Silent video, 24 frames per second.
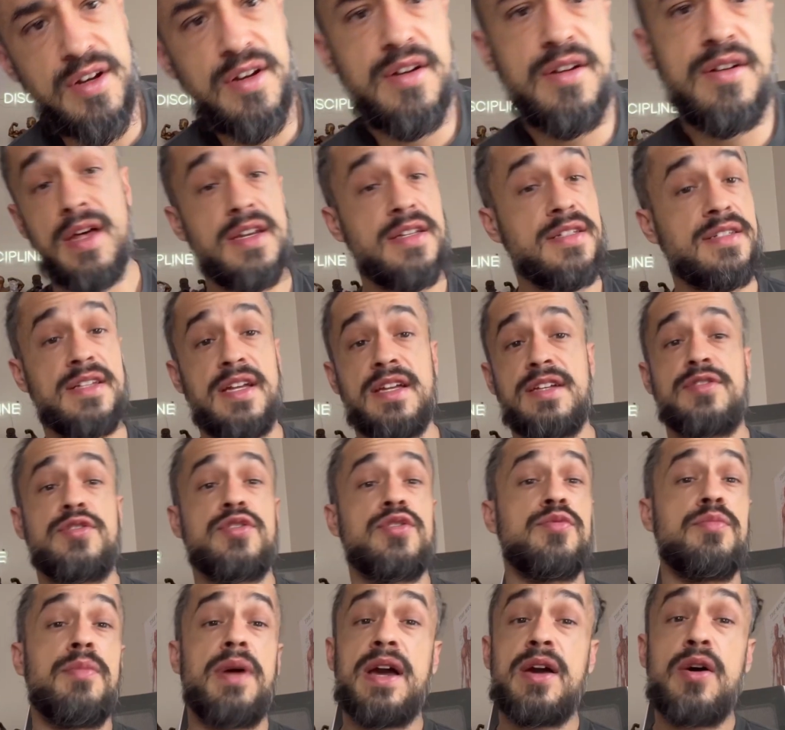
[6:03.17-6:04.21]
that is not
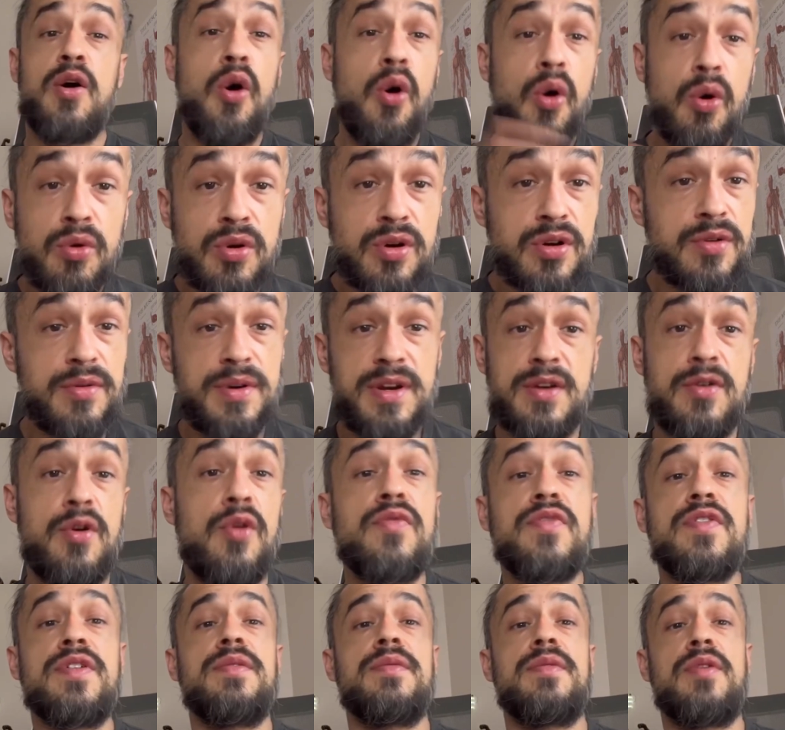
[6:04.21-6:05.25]
true. My whole career,
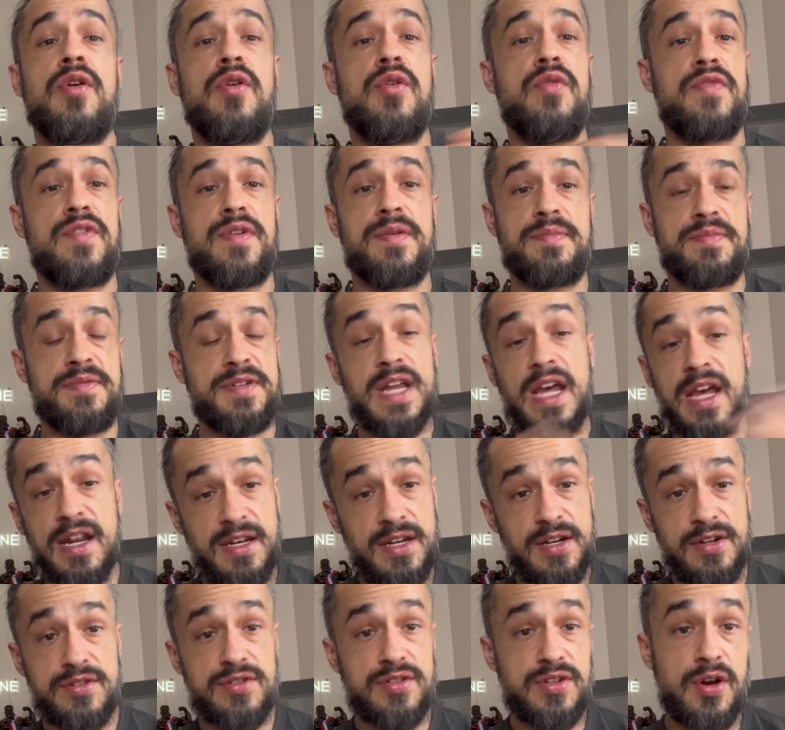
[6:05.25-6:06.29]
over 10
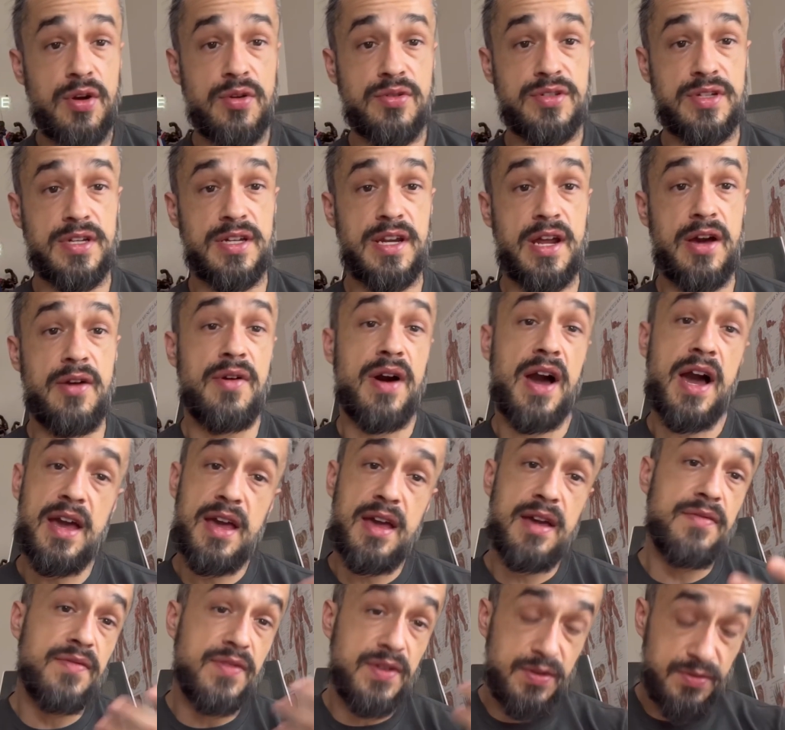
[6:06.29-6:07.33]
years coaching now, I
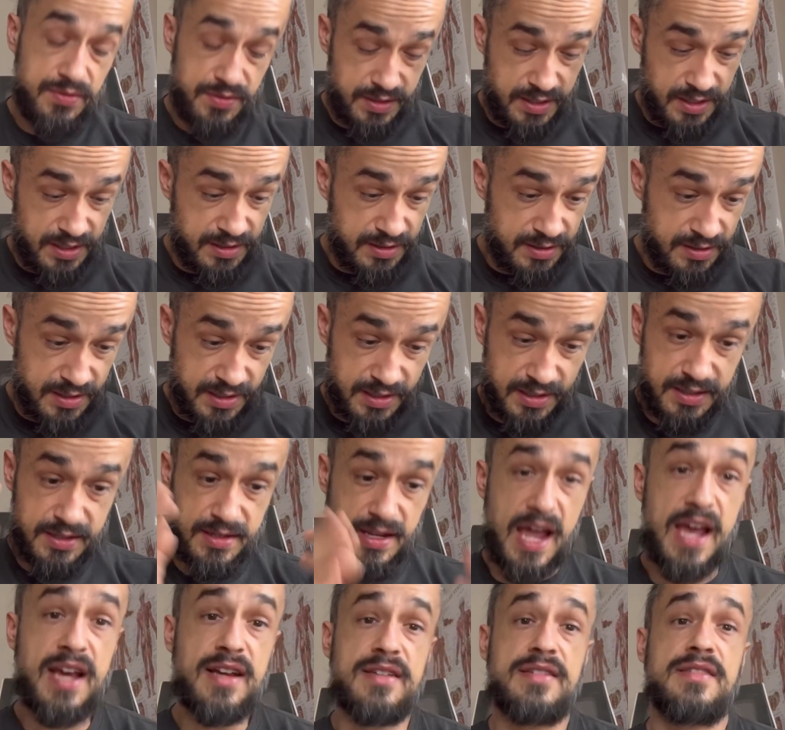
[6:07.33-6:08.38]
have used these
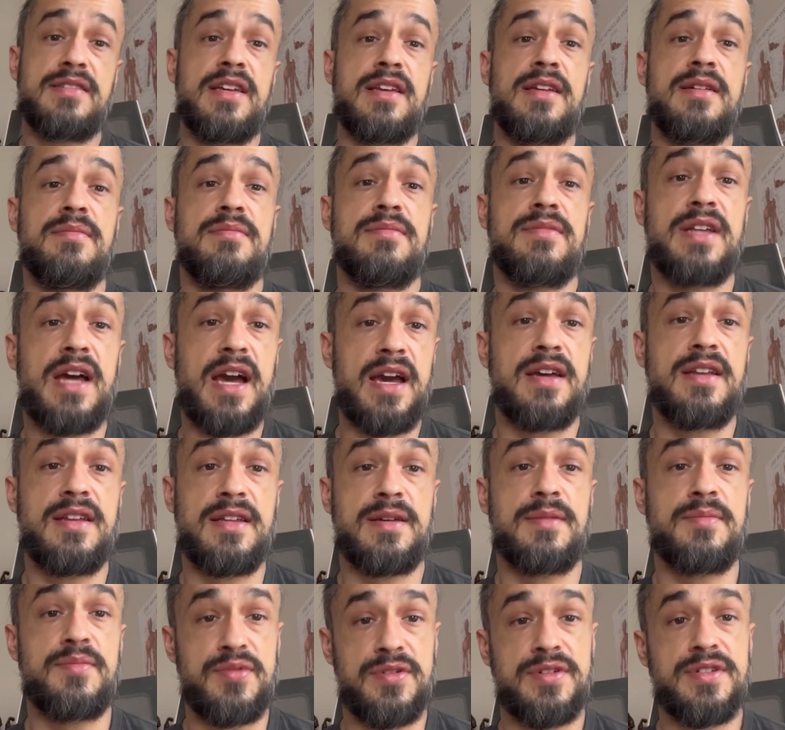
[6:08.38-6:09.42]
exact same
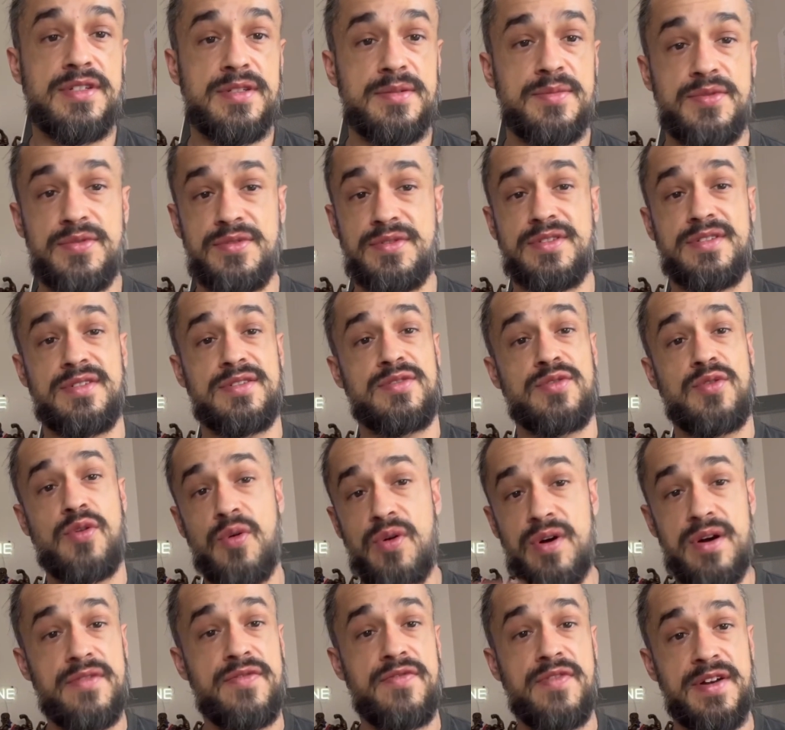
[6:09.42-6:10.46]
dieting principles, the
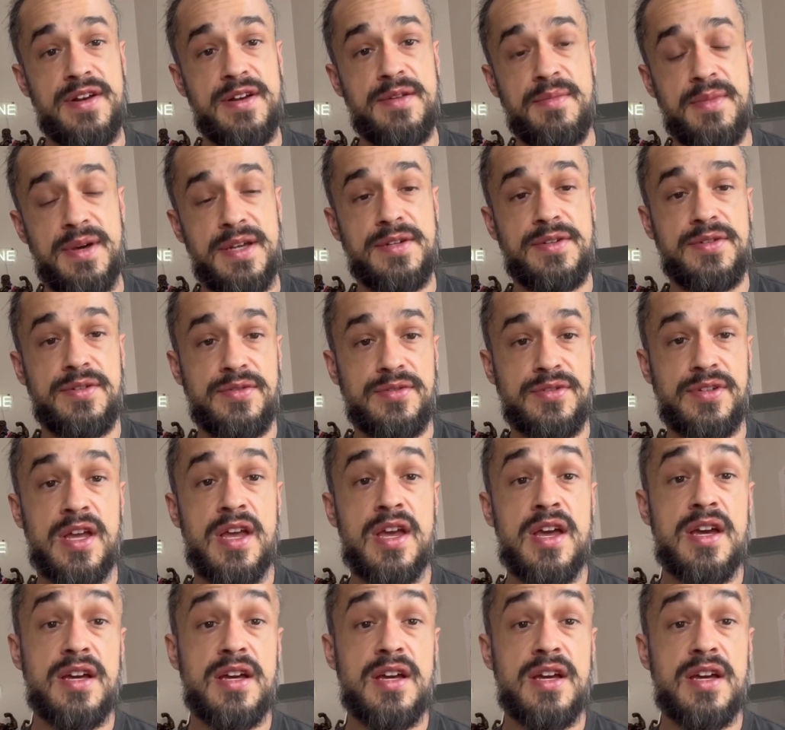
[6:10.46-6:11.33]
core fundamentals,